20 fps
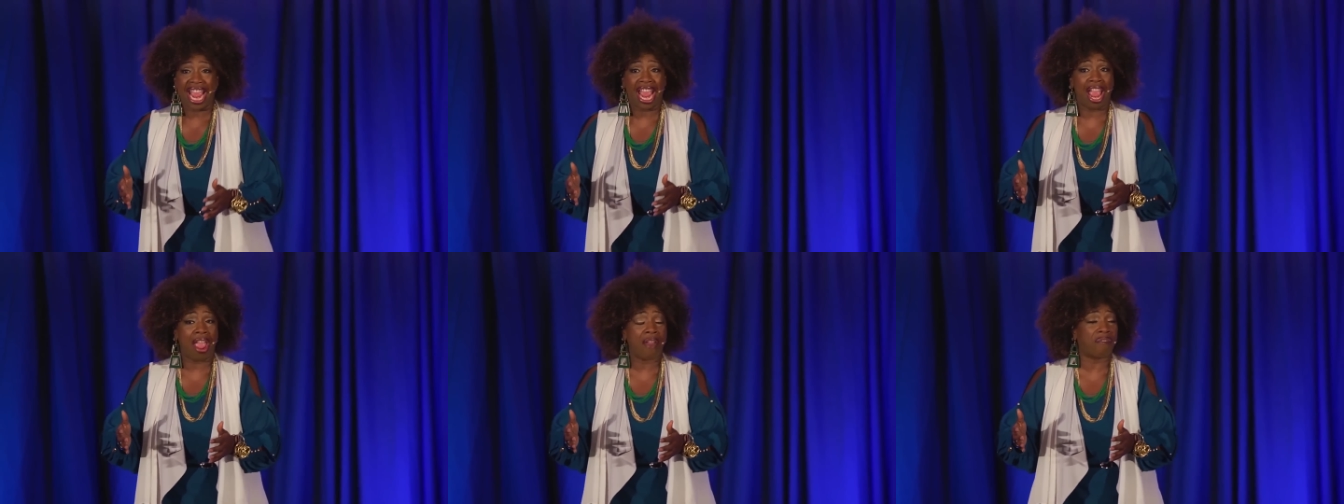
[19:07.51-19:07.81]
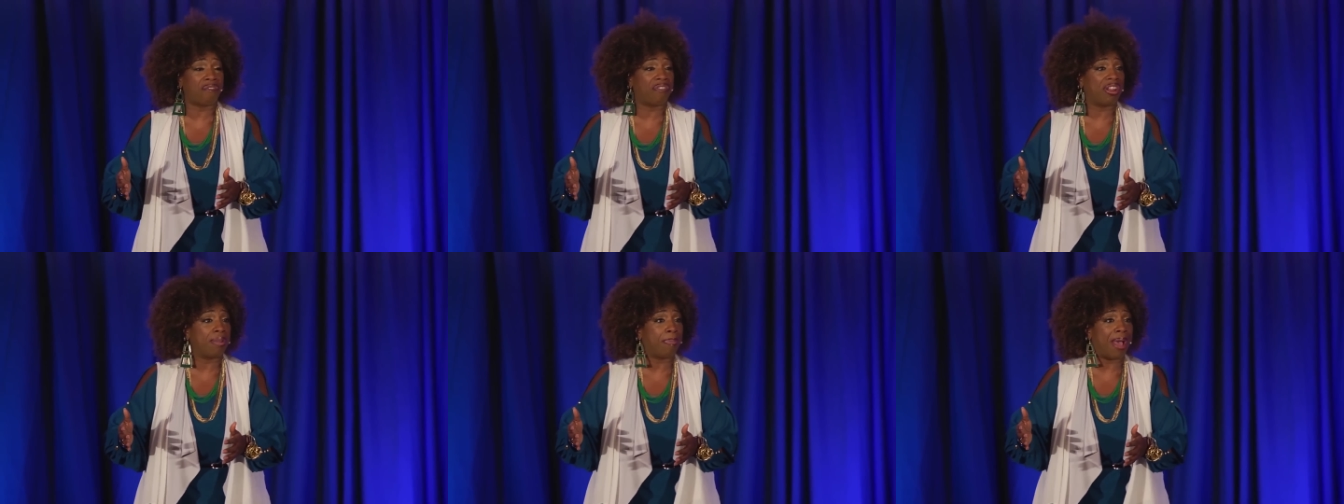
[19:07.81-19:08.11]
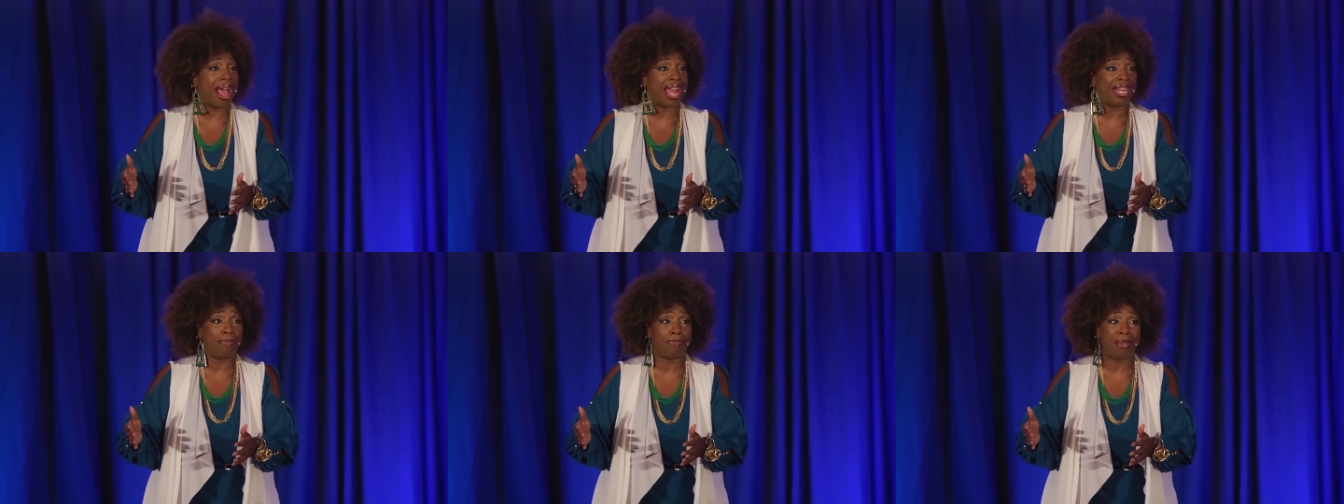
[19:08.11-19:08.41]

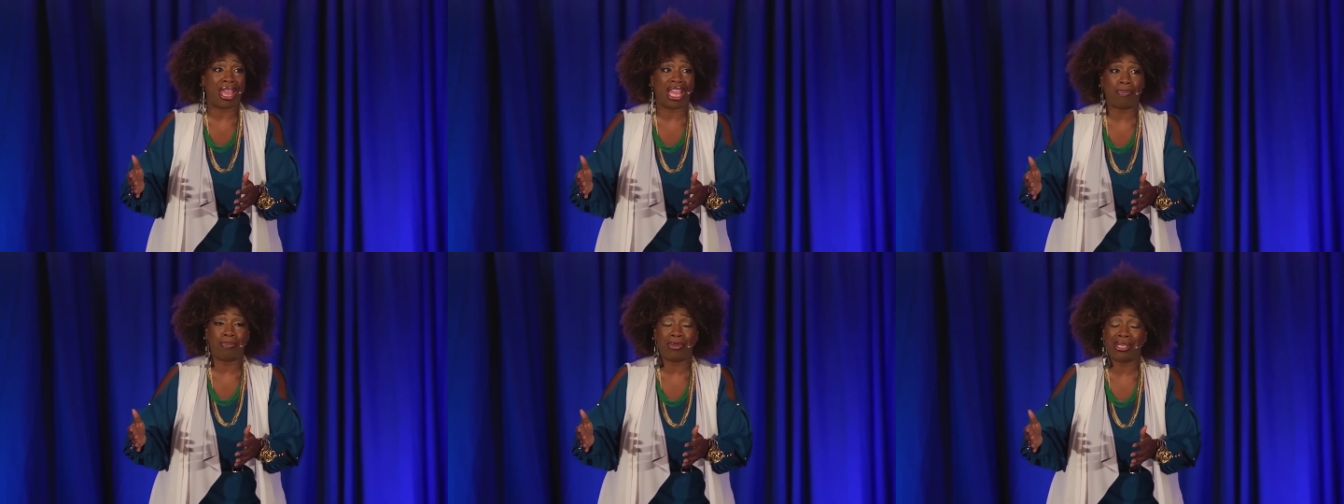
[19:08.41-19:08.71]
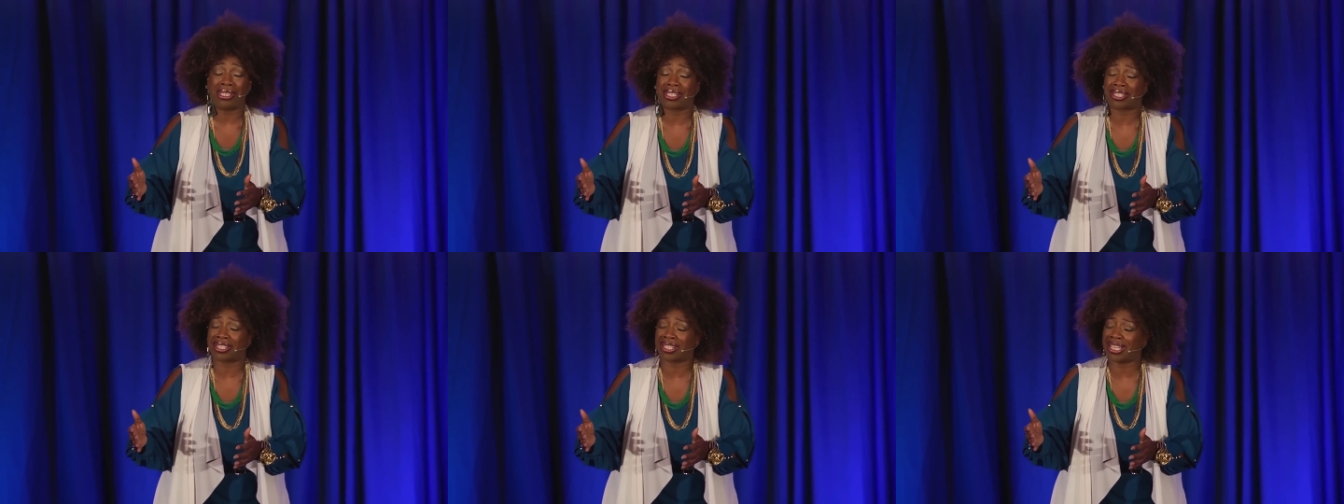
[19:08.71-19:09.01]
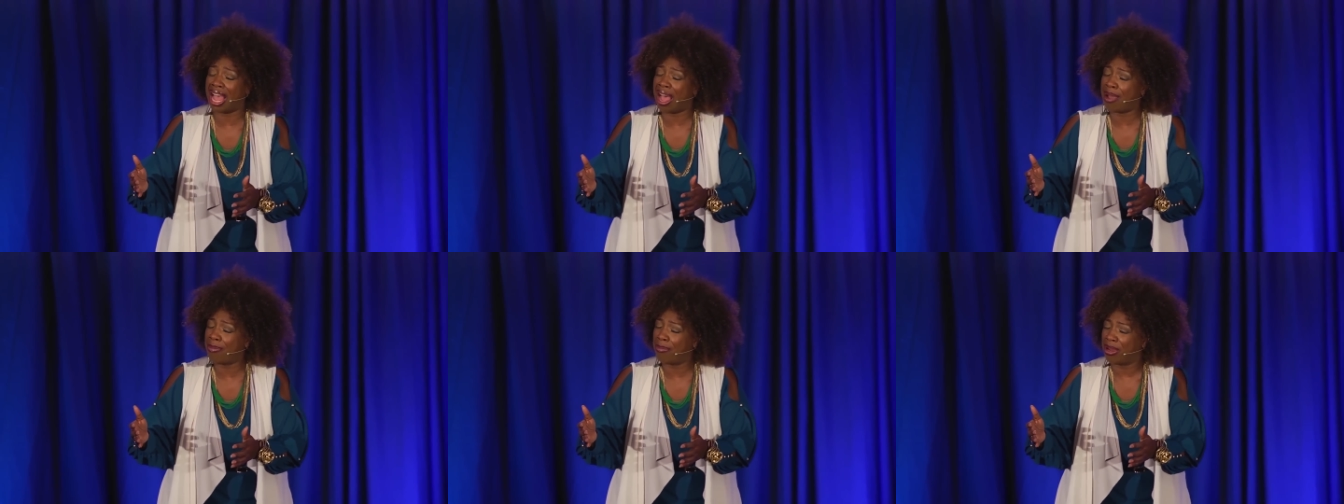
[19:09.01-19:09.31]
Everybody made me
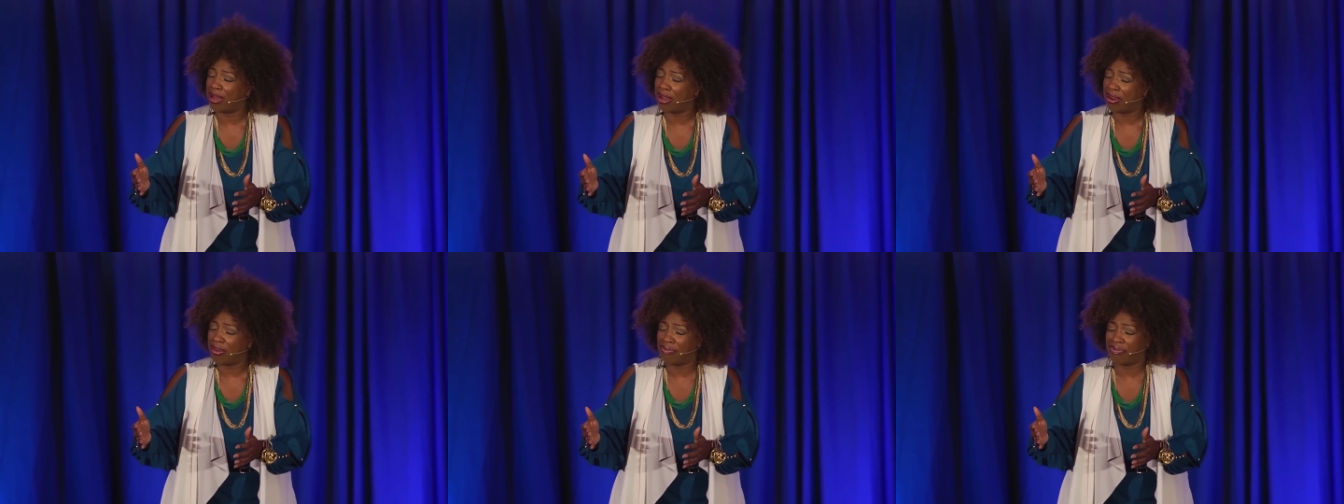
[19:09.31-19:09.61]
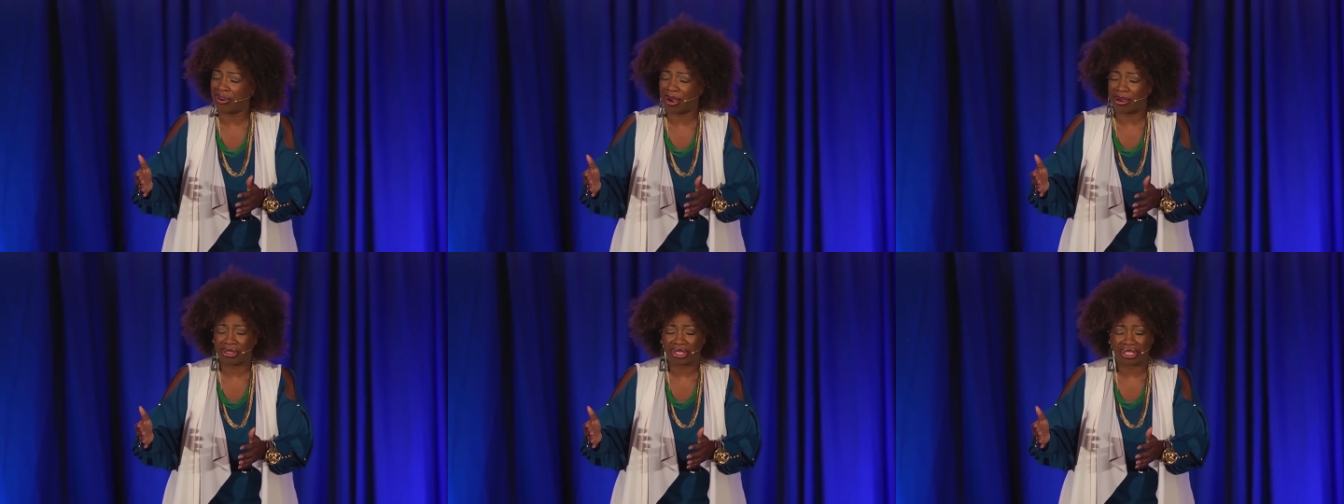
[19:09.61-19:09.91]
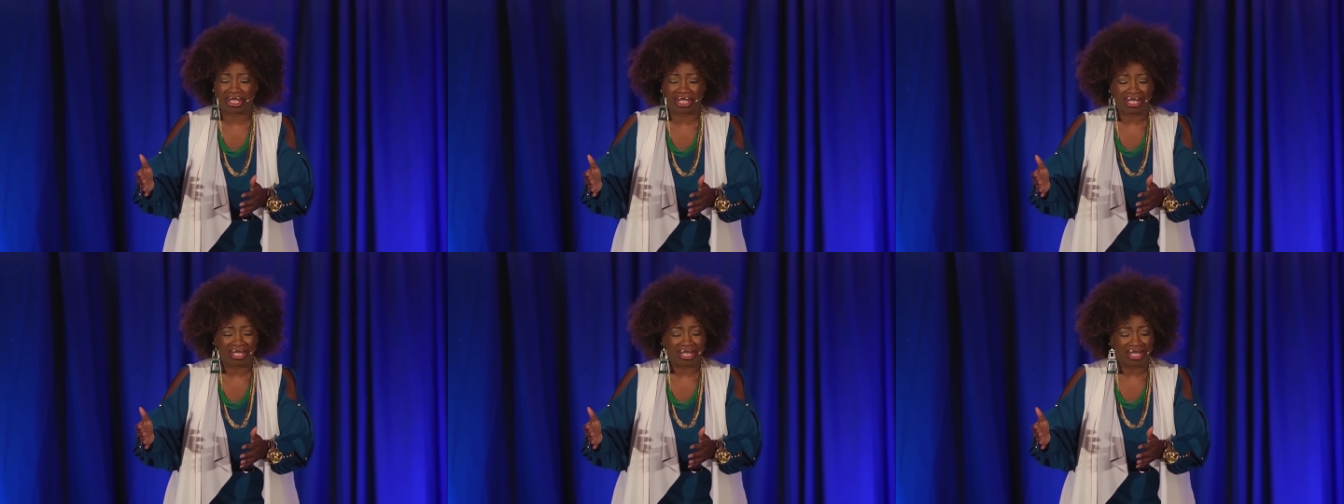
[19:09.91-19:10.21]
some
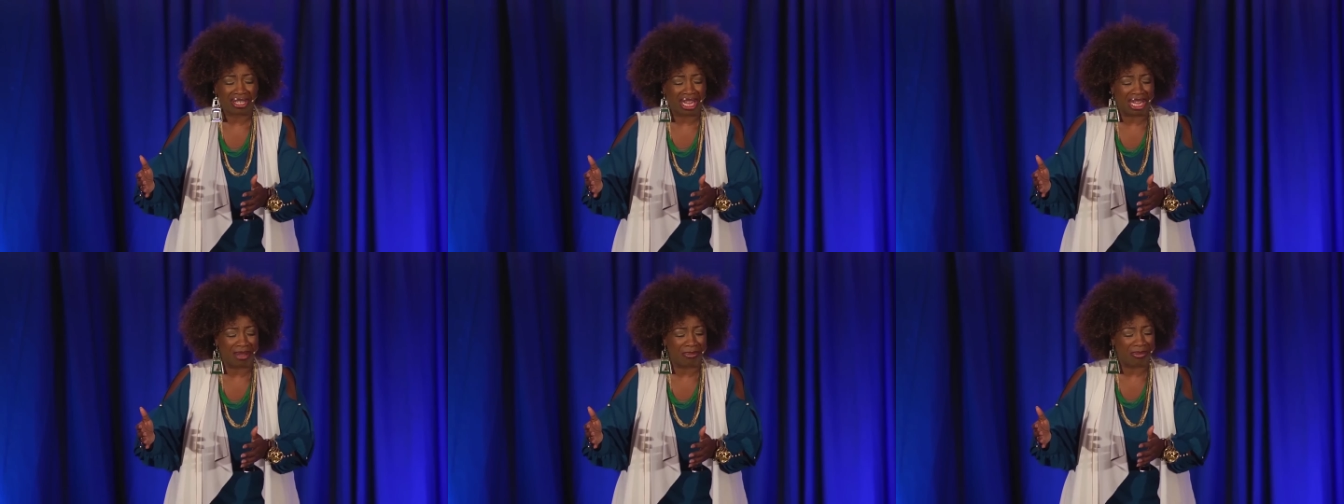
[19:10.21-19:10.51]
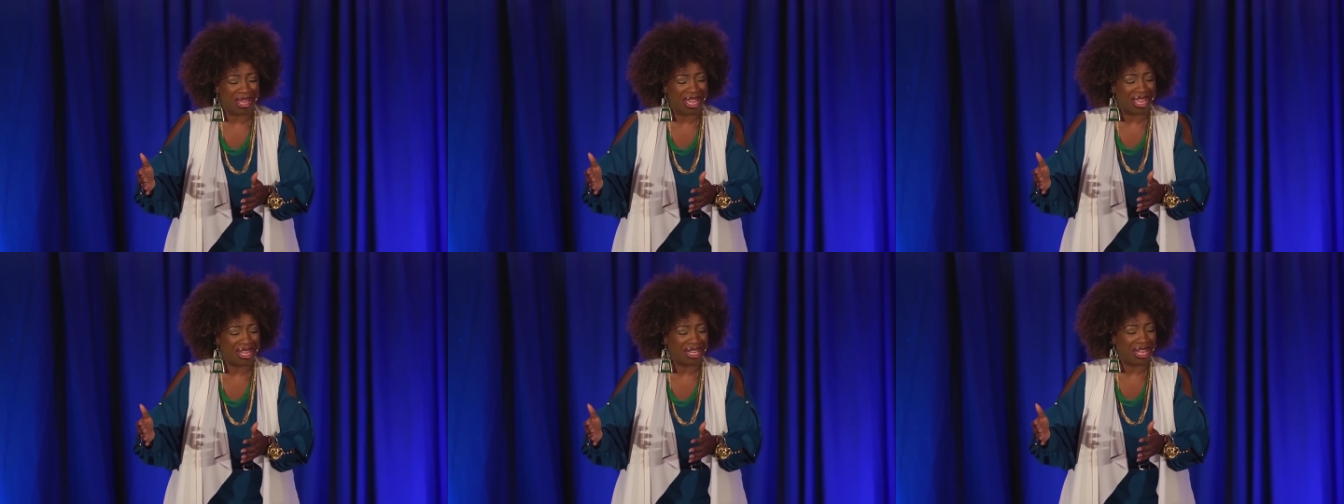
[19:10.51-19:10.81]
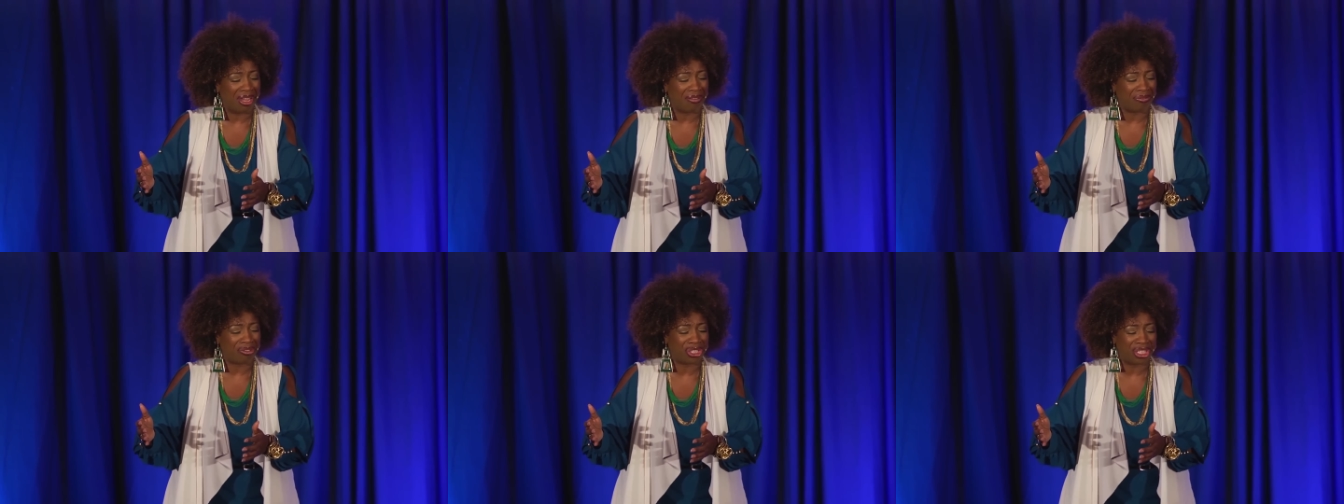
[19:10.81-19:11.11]
version, amen,
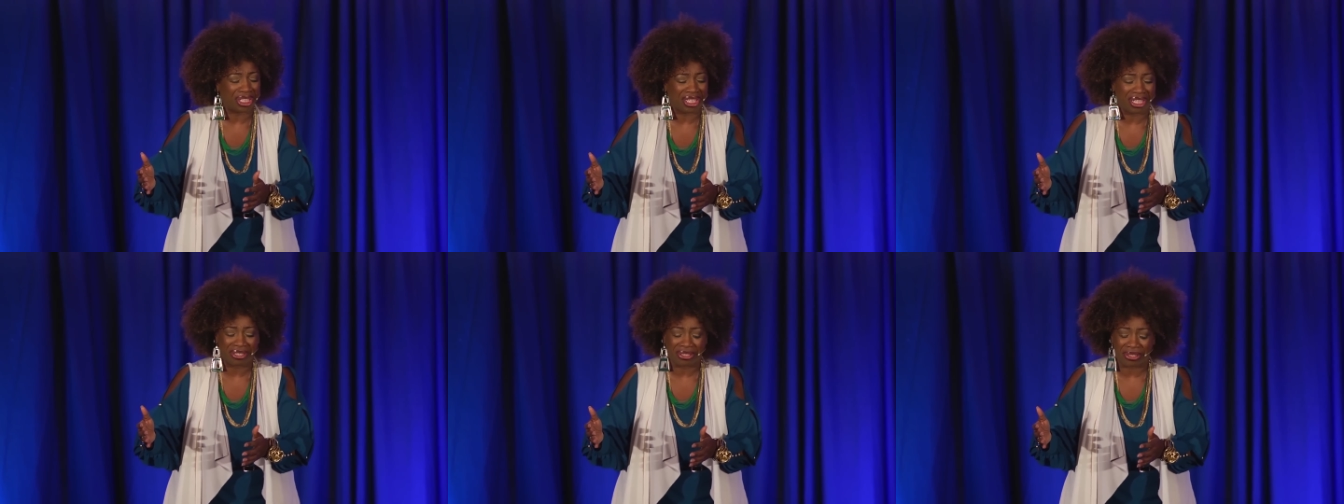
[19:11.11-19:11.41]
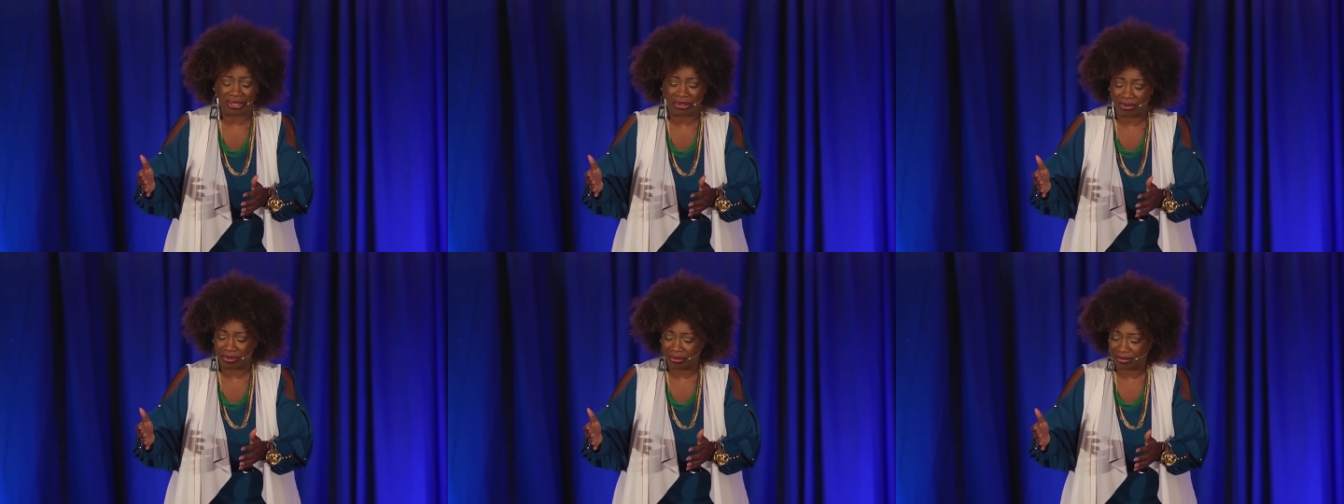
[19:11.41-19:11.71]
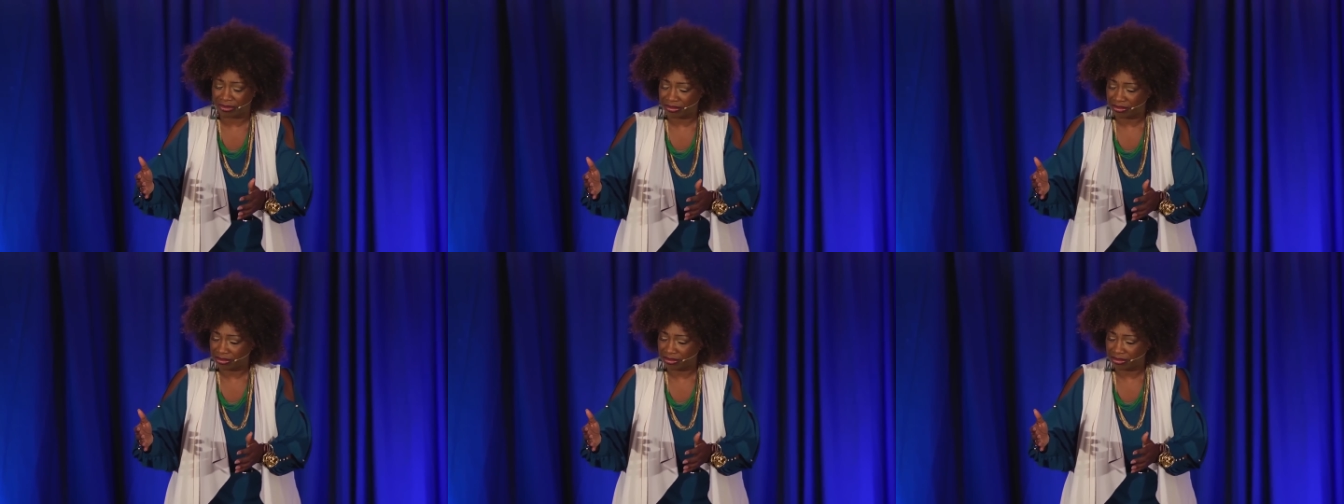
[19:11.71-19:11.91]
of chicken soup.